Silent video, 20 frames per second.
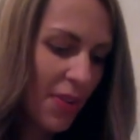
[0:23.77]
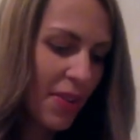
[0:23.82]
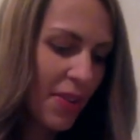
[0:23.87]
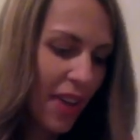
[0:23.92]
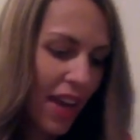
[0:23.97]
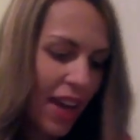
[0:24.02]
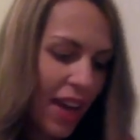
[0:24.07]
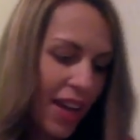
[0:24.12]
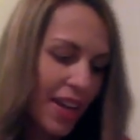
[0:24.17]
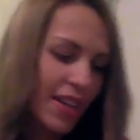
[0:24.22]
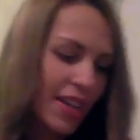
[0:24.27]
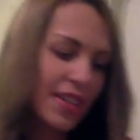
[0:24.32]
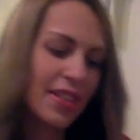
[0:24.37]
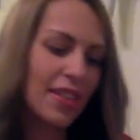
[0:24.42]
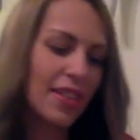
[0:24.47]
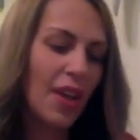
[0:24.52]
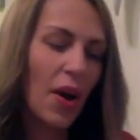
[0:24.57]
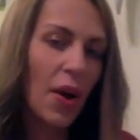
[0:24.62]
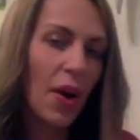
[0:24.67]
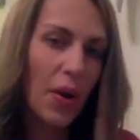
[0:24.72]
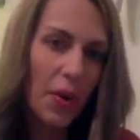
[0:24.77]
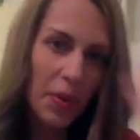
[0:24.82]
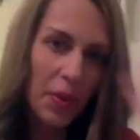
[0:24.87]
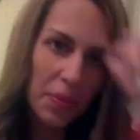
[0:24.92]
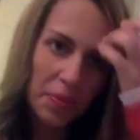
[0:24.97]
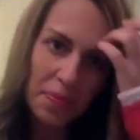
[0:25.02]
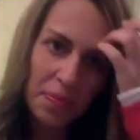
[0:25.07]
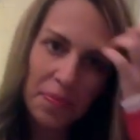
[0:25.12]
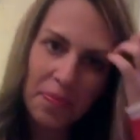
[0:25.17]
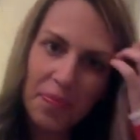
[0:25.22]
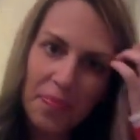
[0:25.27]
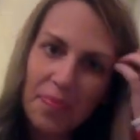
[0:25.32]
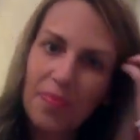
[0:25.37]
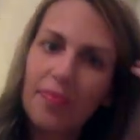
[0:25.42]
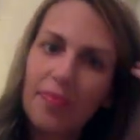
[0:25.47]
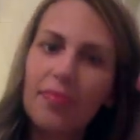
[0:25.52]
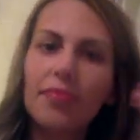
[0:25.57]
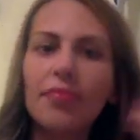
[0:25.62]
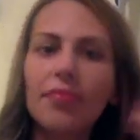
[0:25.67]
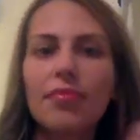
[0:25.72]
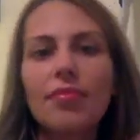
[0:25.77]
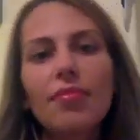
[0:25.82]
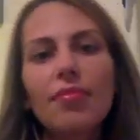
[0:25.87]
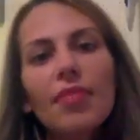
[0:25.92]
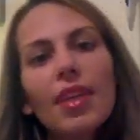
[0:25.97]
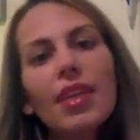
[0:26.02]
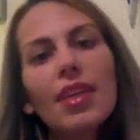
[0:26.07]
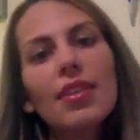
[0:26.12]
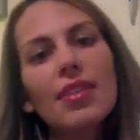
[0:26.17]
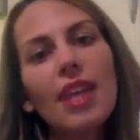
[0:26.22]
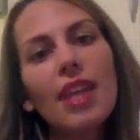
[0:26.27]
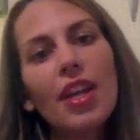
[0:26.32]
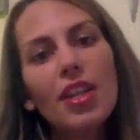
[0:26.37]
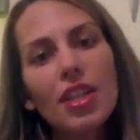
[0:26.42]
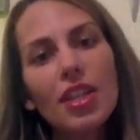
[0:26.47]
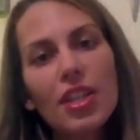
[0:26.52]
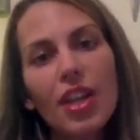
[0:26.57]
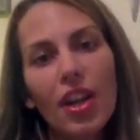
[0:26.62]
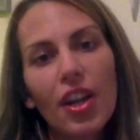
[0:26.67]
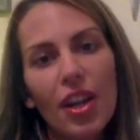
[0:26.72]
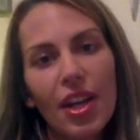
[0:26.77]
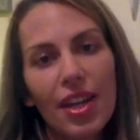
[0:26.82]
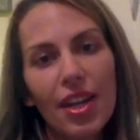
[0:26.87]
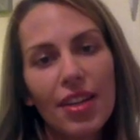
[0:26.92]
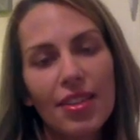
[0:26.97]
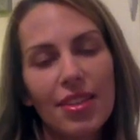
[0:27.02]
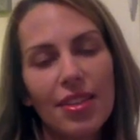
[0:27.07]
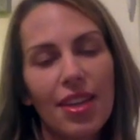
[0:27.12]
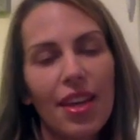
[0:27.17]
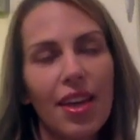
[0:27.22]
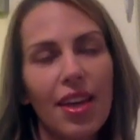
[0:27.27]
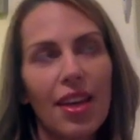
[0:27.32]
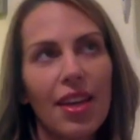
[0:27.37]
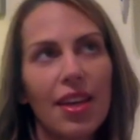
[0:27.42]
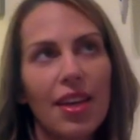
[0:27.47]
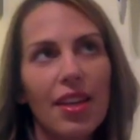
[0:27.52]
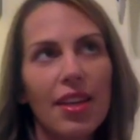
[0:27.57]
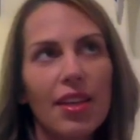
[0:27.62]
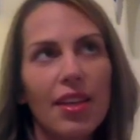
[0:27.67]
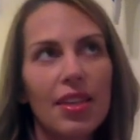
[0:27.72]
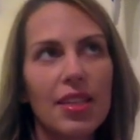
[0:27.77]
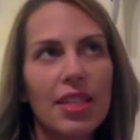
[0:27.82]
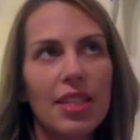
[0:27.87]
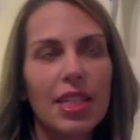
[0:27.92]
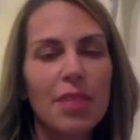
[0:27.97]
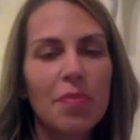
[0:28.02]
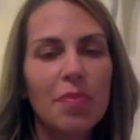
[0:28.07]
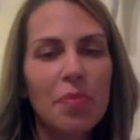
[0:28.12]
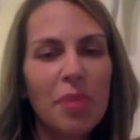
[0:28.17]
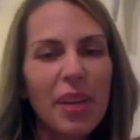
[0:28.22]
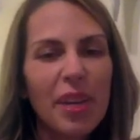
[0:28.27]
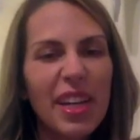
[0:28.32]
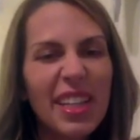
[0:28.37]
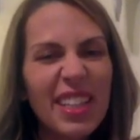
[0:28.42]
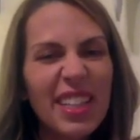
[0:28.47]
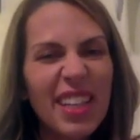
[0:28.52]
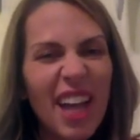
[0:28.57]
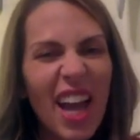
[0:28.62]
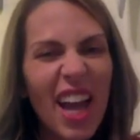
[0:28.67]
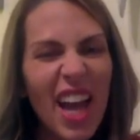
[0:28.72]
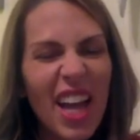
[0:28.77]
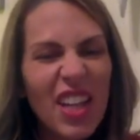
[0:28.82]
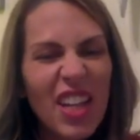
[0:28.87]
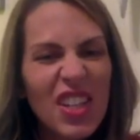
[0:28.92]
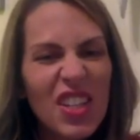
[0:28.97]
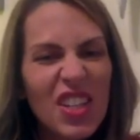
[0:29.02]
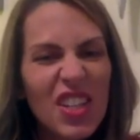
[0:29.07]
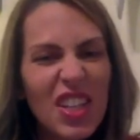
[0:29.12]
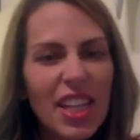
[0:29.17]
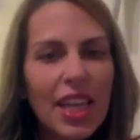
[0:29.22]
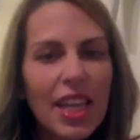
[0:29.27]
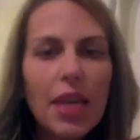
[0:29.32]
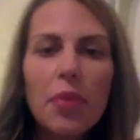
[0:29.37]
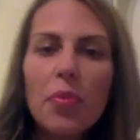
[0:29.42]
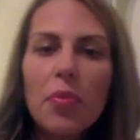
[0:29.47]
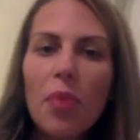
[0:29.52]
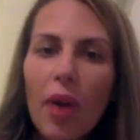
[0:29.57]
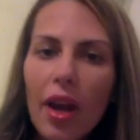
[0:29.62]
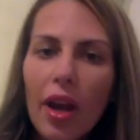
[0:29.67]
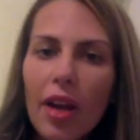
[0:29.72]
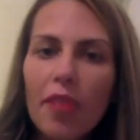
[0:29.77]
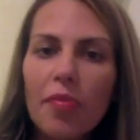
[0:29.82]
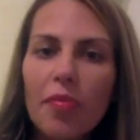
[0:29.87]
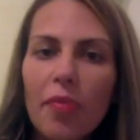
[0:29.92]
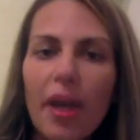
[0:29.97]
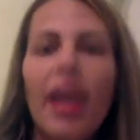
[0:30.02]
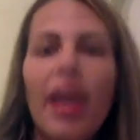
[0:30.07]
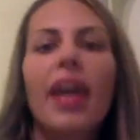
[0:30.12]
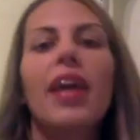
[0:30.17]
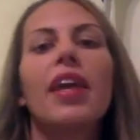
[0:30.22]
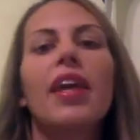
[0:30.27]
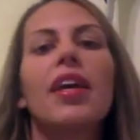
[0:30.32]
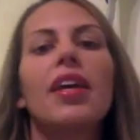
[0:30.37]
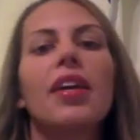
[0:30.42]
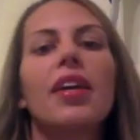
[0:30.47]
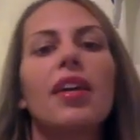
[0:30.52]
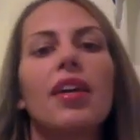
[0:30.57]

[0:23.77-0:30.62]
Okay, so Sagittarius is potentially one of my